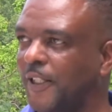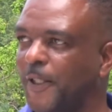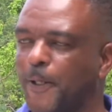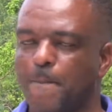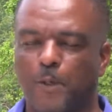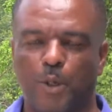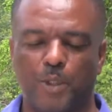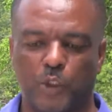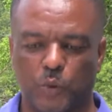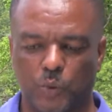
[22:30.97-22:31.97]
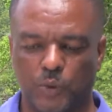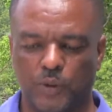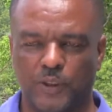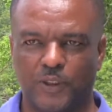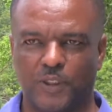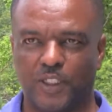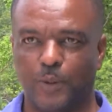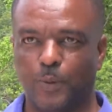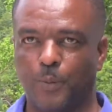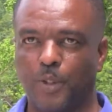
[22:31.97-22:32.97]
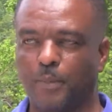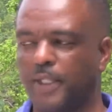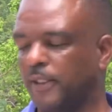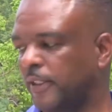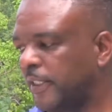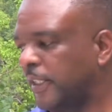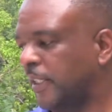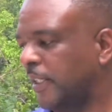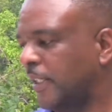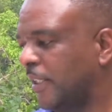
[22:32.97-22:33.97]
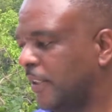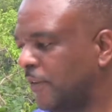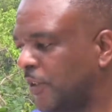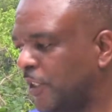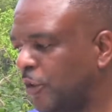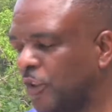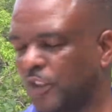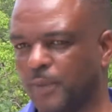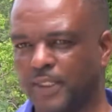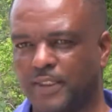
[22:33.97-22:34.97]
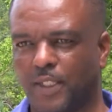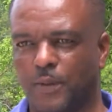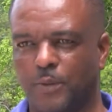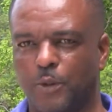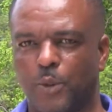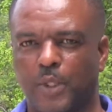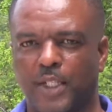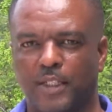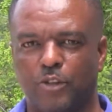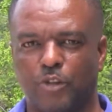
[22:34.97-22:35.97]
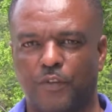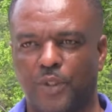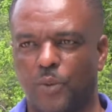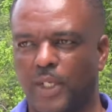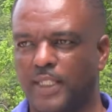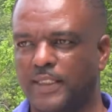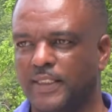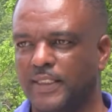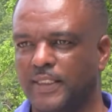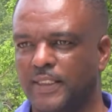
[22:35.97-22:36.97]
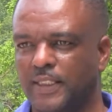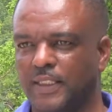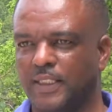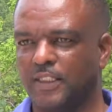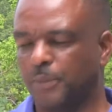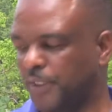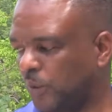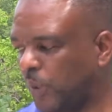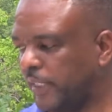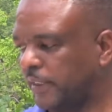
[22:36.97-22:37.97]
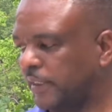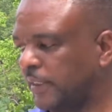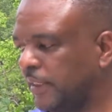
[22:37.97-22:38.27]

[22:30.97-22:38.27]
and coming soon, so they could prepare mentally for the adjustments that will be required traffic-wise and speed-wise.